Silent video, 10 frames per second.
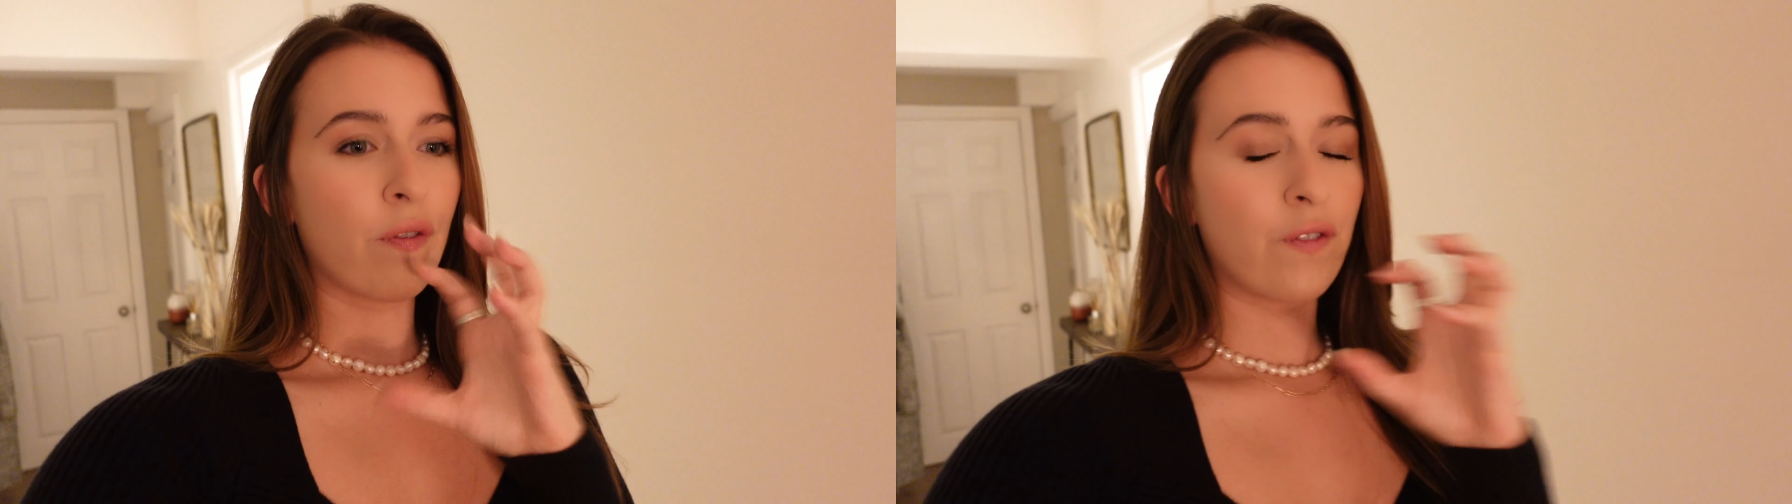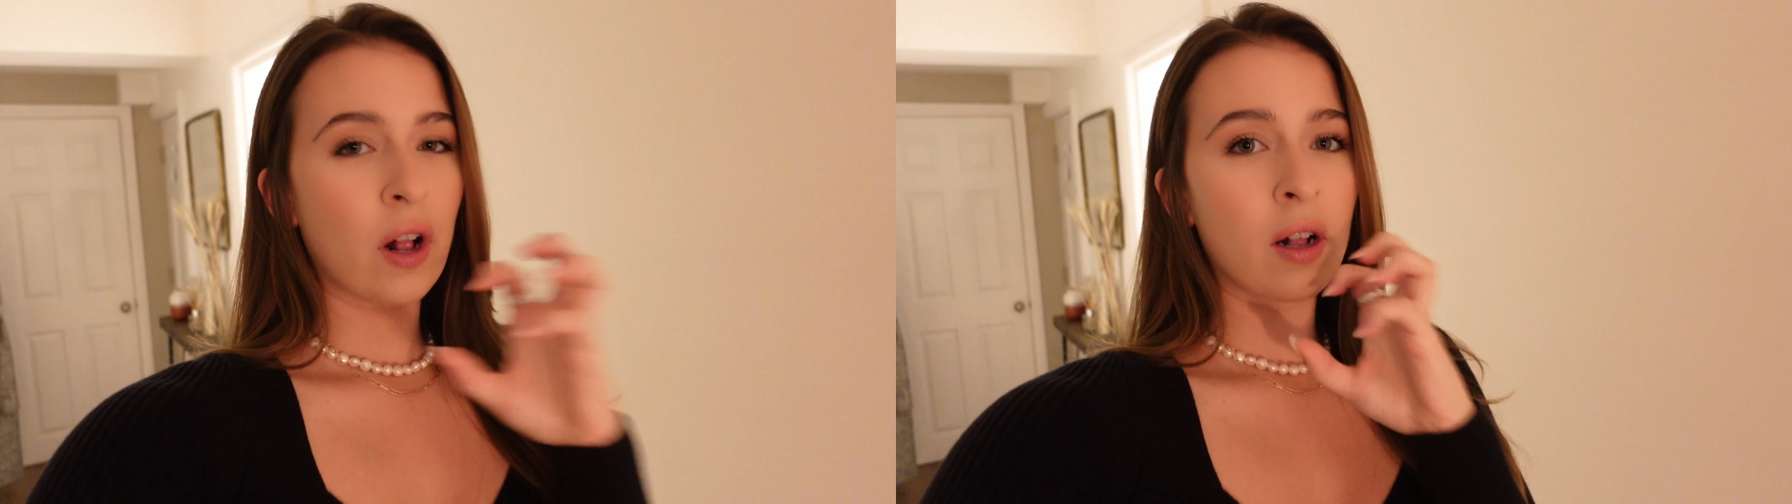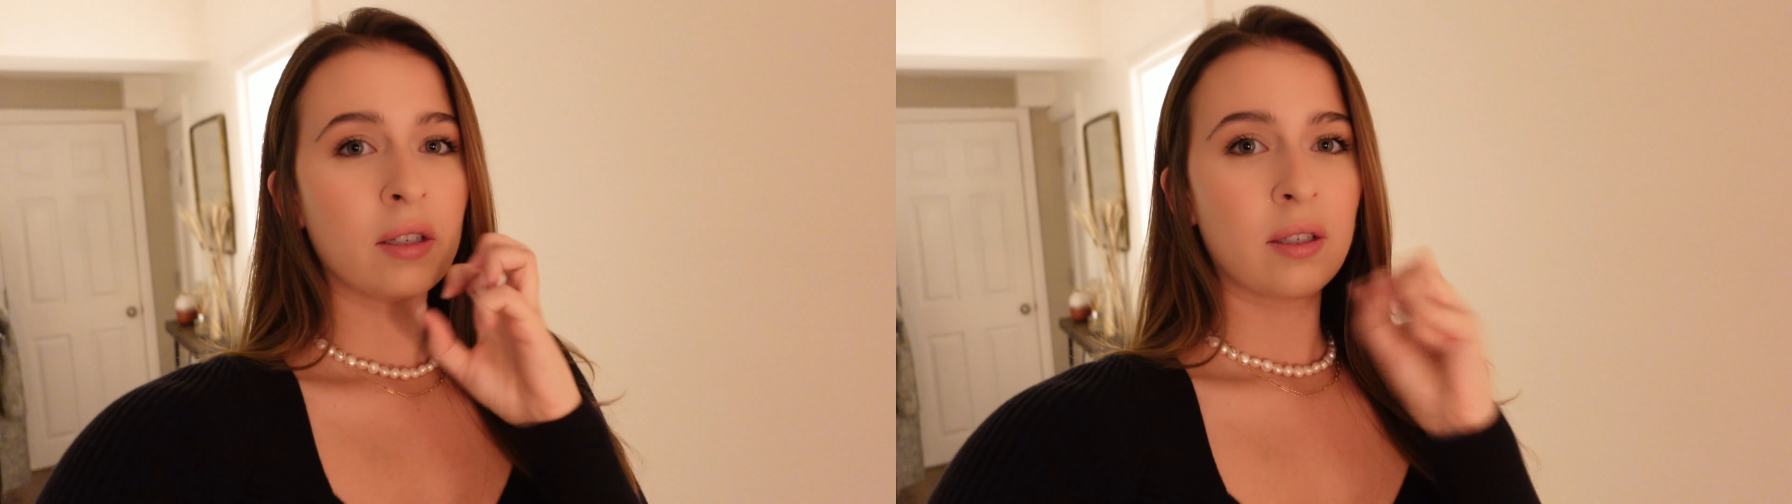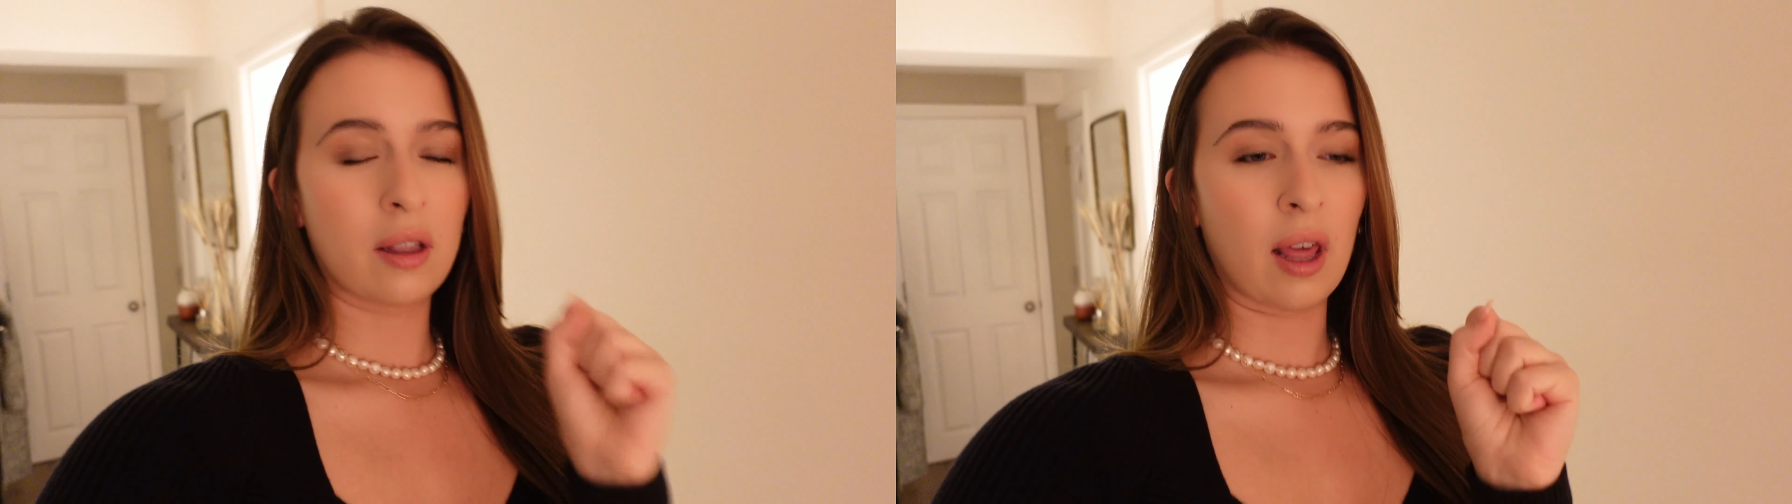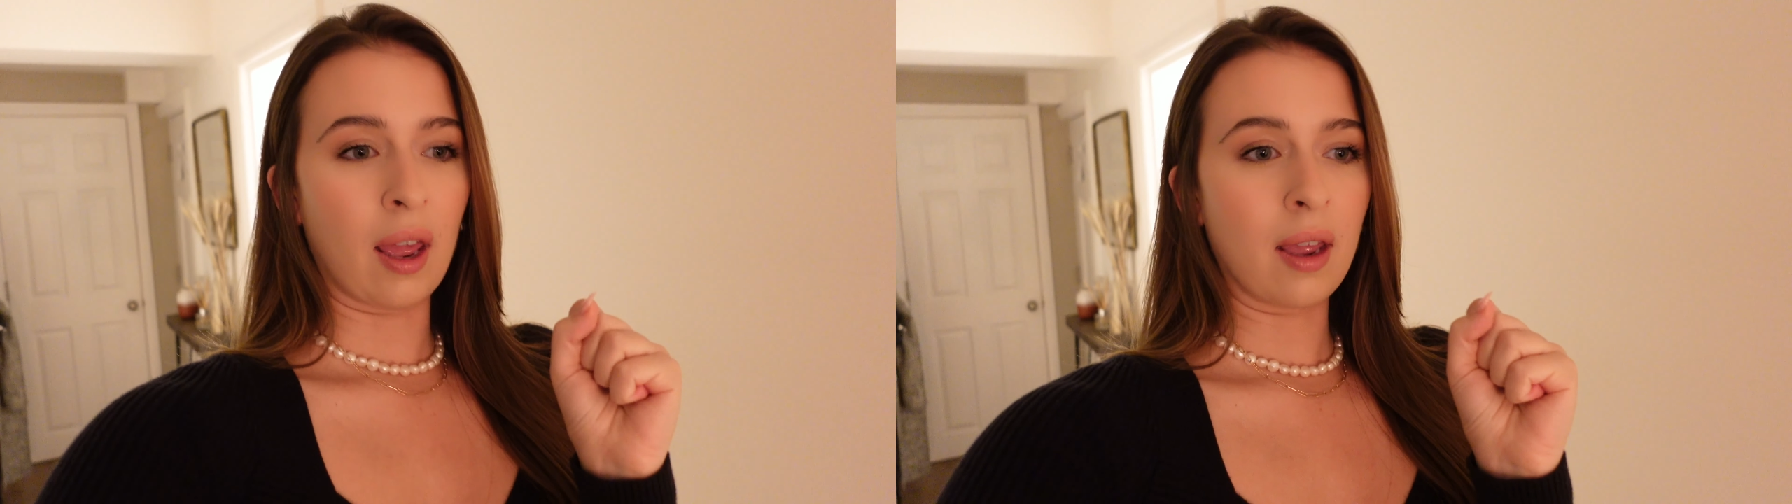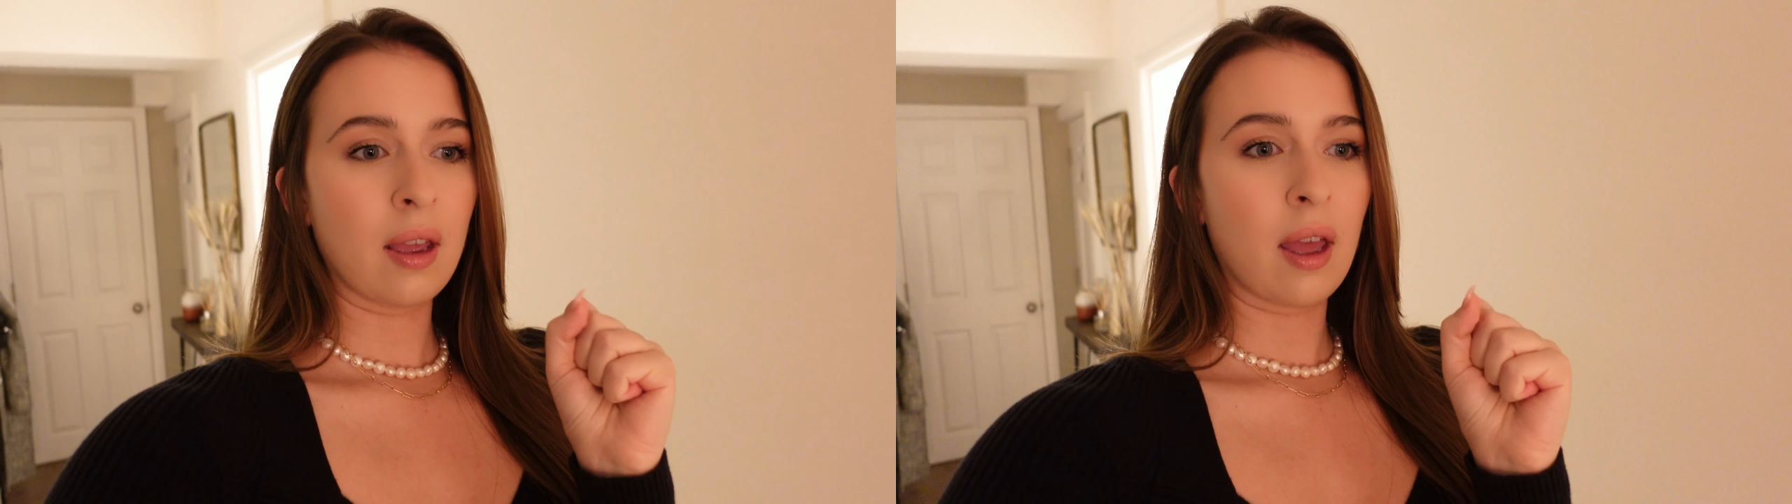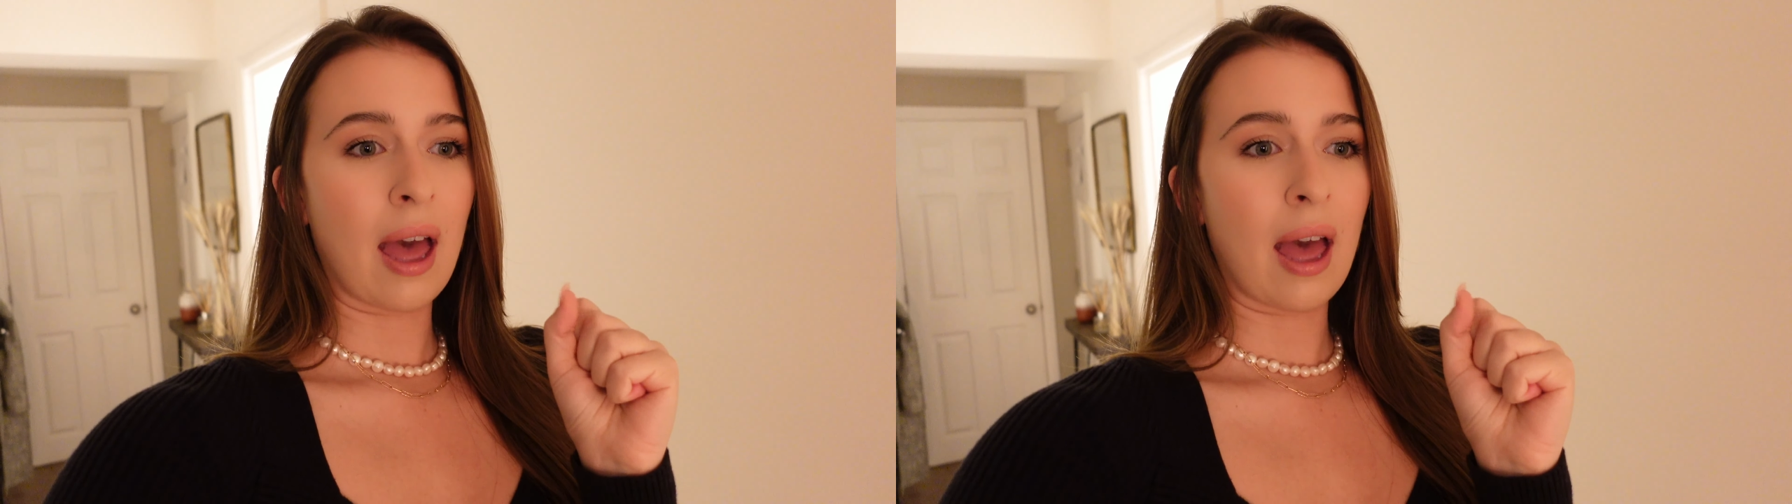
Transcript: first thing,